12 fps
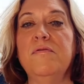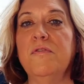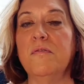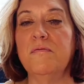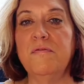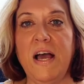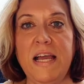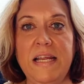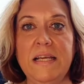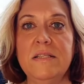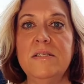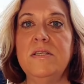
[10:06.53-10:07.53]
from
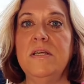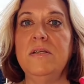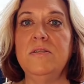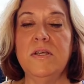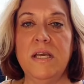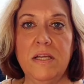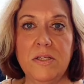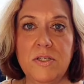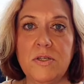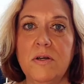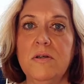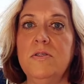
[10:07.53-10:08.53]
financing to
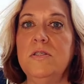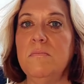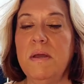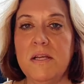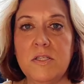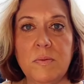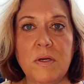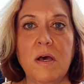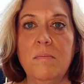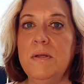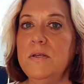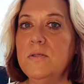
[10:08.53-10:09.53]
insurance to management
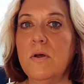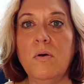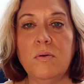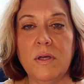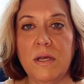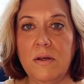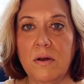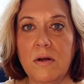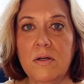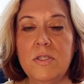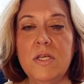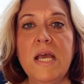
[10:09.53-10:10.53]
companies, the whole nine
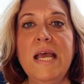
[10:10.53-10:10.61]
yards.